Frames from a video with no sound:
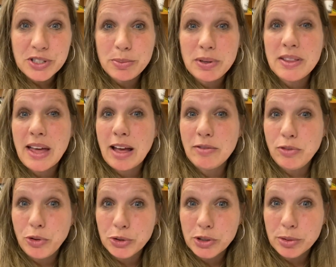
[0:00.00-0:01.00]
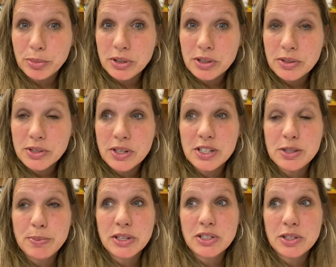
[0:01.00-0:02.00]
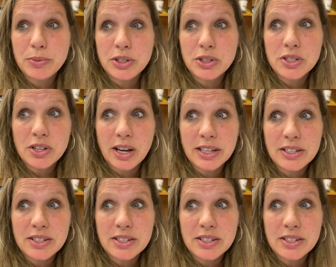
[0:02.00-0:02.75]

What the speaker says: to be that vulnerable, especially when you're talking to